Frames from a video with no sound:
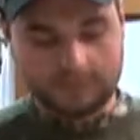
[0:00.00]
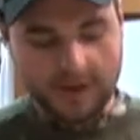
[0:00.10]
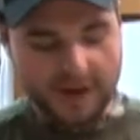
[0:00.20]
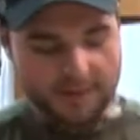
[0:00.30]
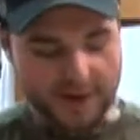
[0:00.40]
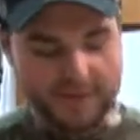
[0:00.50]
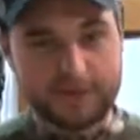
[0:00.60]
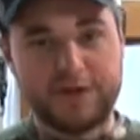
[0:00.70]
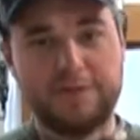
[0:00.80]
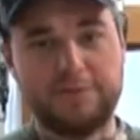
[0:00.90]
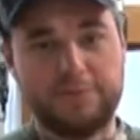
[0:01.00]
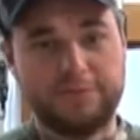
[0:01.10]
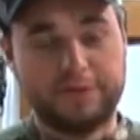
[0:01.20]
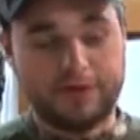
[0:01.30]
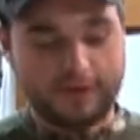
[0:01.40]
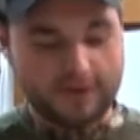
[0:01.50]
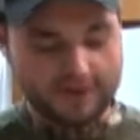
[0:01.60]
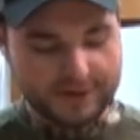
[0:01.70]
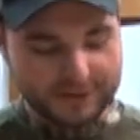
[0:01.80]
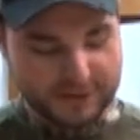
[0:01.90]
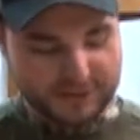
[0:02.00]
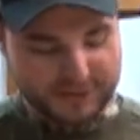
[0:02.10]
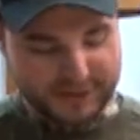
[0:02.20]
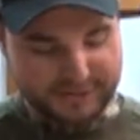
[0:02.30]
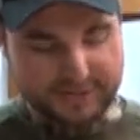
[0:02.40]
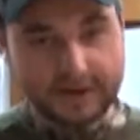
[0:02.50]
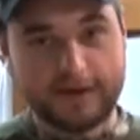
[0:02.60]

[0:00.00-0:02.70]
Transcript: I'm Brandon Bunnell with Long Range Archery.